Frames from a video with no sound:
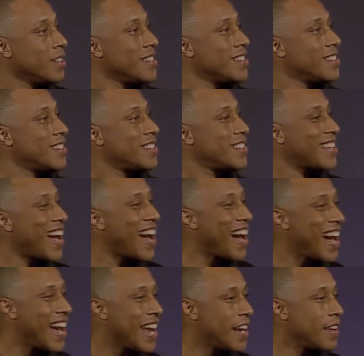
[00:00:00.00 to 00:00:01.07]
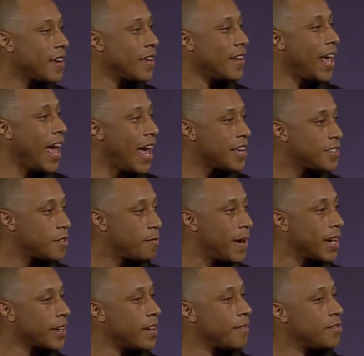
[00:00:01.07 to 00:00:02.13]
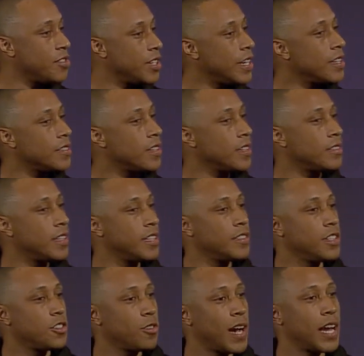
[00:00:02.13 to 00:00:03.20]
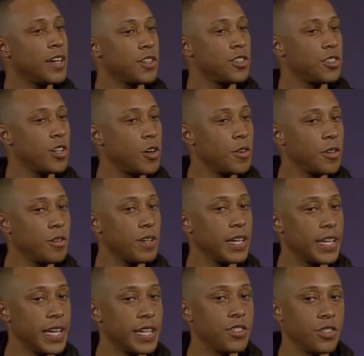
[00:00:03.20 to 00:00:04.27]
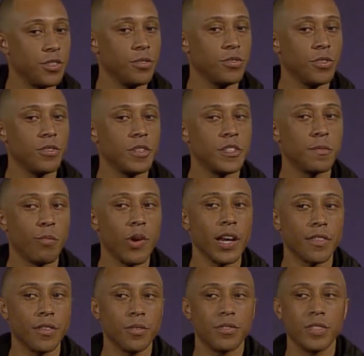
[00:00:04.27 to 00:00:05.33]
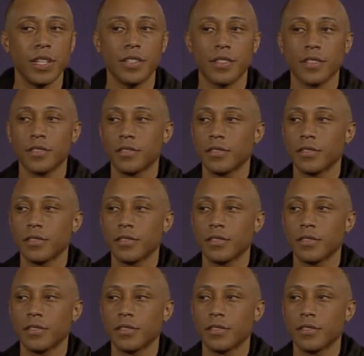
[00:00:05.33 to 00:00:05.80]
side and aspect of Jesus is he trying to show you to get you to this breakthrough season?